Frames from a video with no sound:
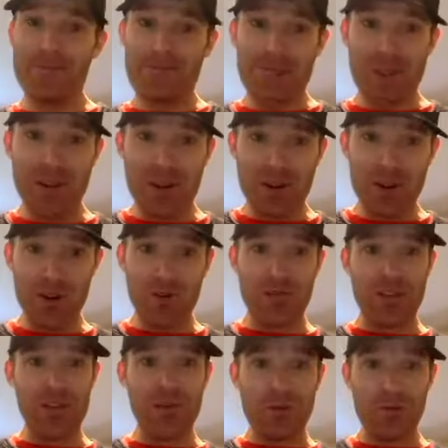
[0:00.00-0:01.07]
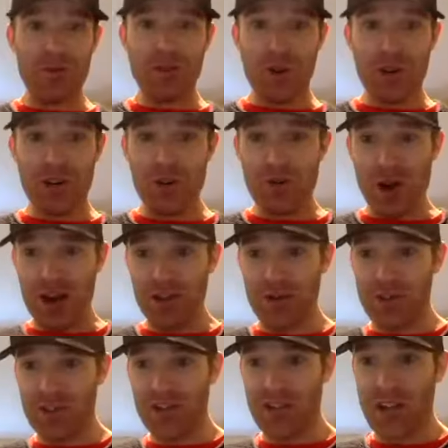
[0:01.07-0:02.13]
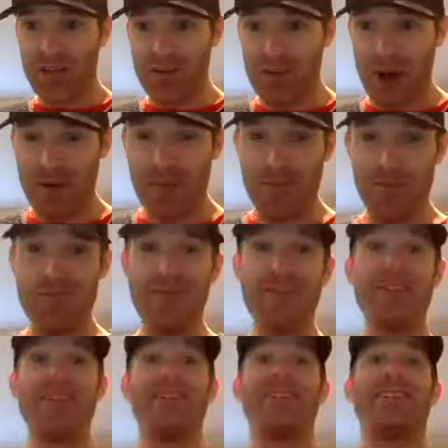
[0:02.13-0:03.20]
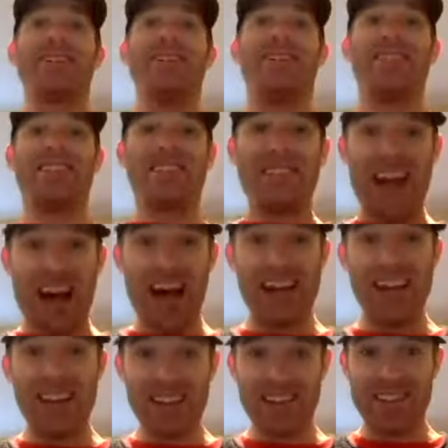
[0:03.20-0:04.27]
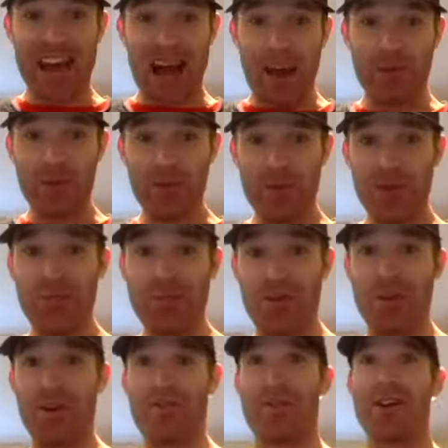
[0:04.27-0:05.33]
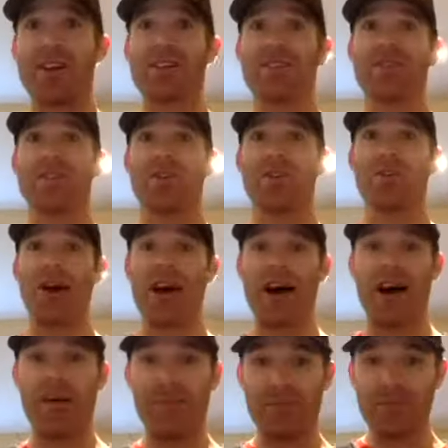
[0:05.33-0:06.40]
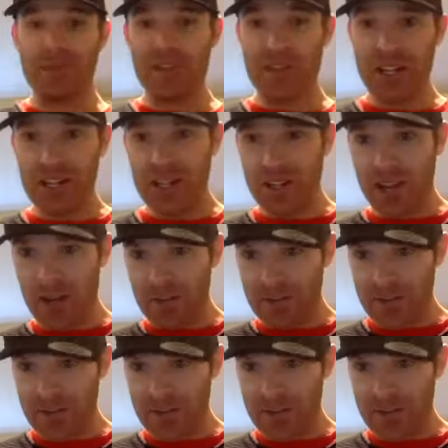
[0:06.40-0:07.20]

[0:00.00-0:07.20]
if they don't join you and you just solve the problem, that is absolutely brilliant, right? So just check the comments,